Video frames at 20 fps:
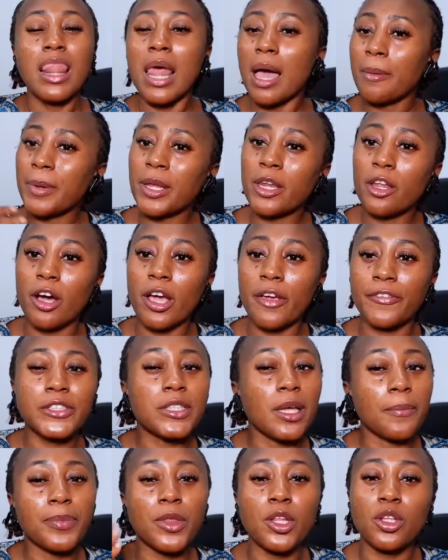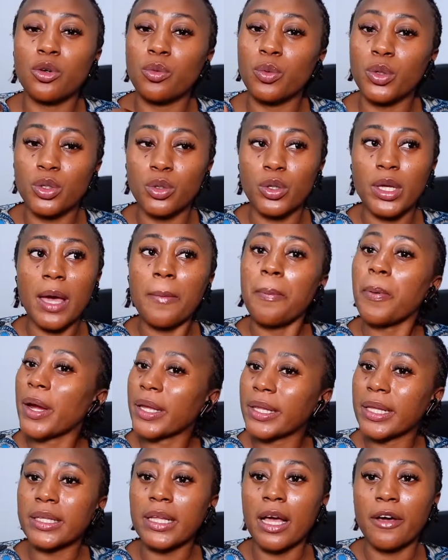Let me know if it's something you would do, get
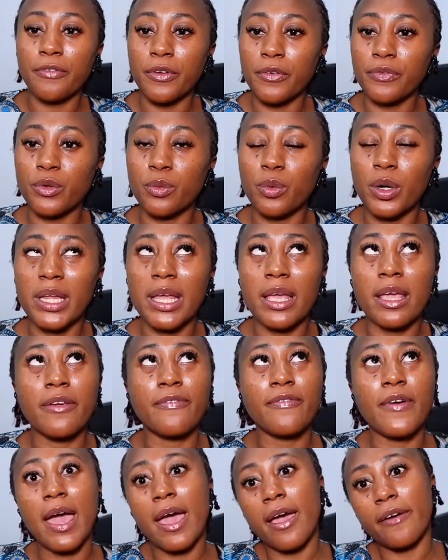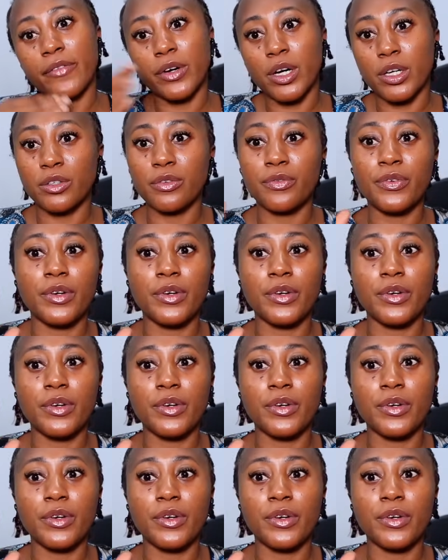pregnant at 51, if ever